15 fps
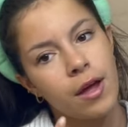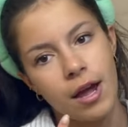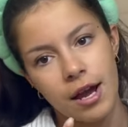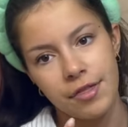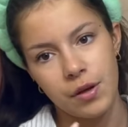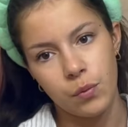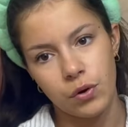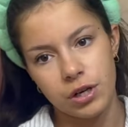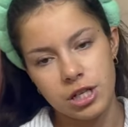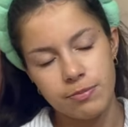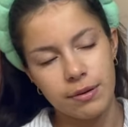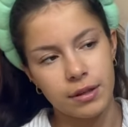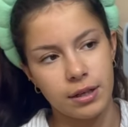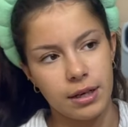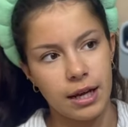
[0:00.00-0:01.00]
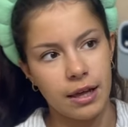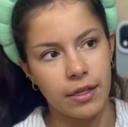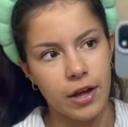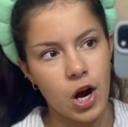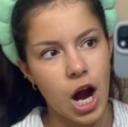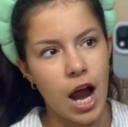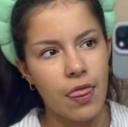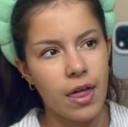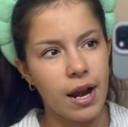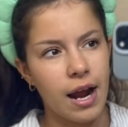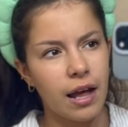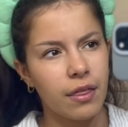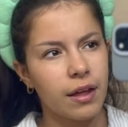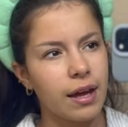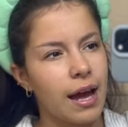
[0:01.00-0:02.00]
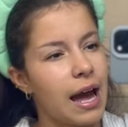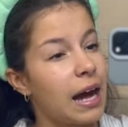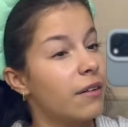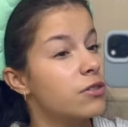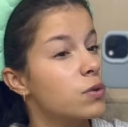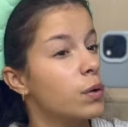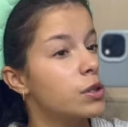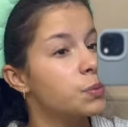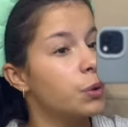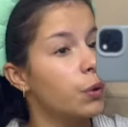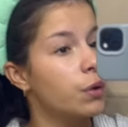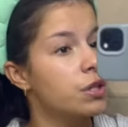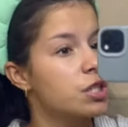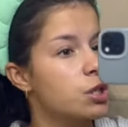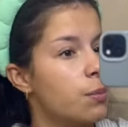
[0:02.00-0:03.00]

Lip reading: and then we're gonna spend the day there. And then I think afterwards we're going to